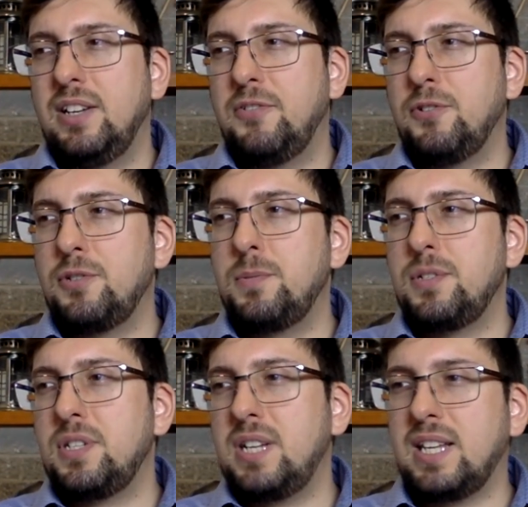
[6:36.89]
the first
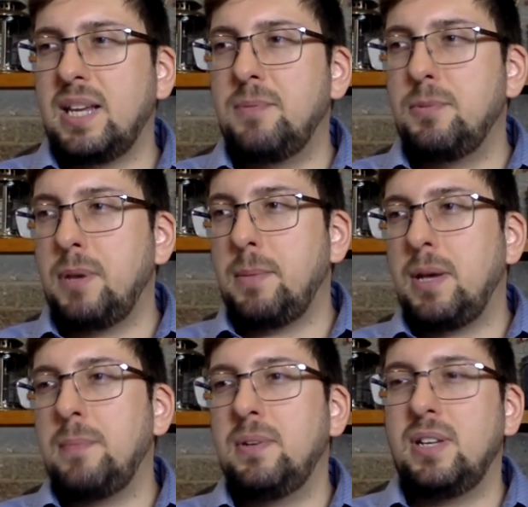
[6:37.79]
person that came to my
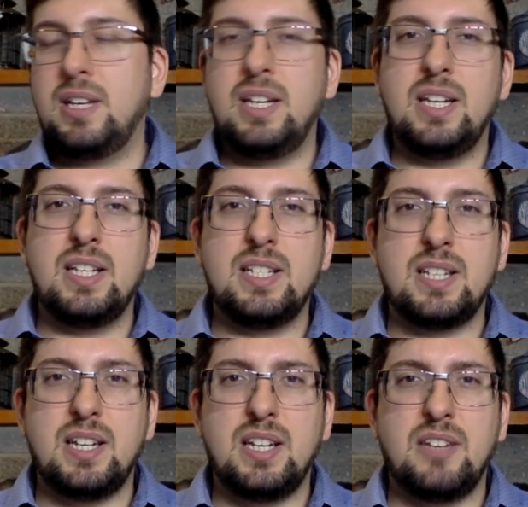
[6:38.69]
mind is
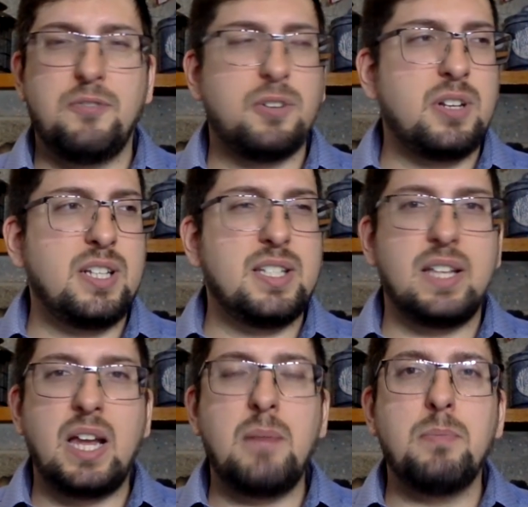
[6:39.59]
I forgot his
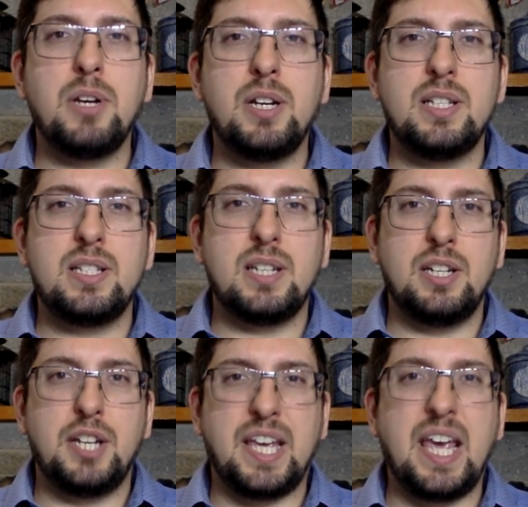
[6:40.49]
name, but is
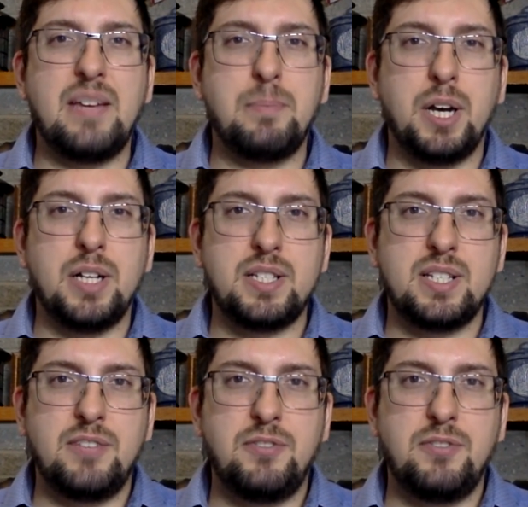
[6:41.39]
the Cake Boss.